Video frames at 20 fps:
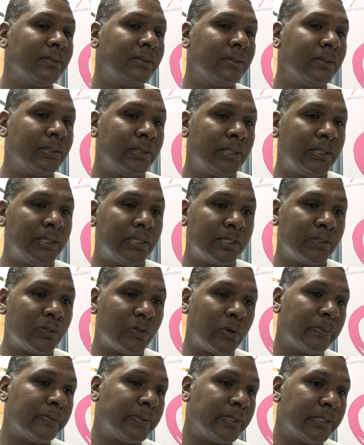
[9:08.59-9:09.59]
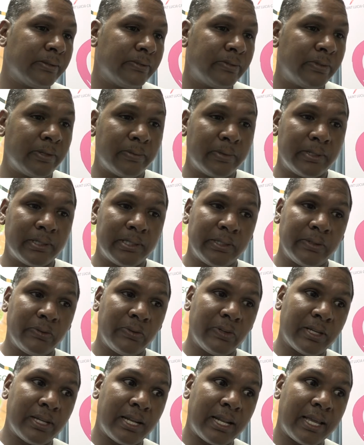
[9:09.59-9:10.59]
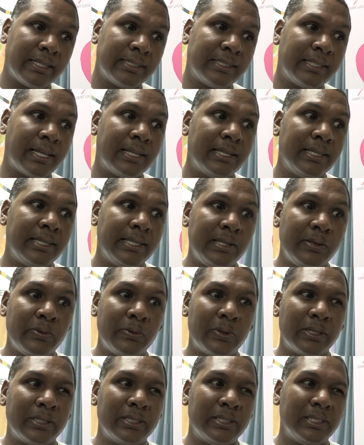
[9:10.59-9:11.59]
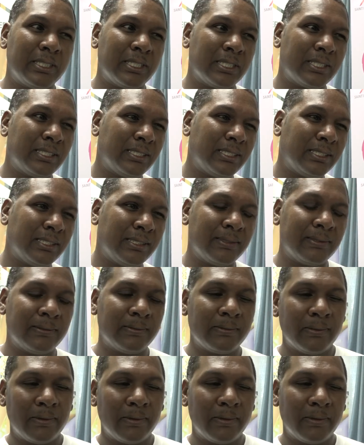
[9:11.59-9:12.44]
she just observed him and she realized that he was just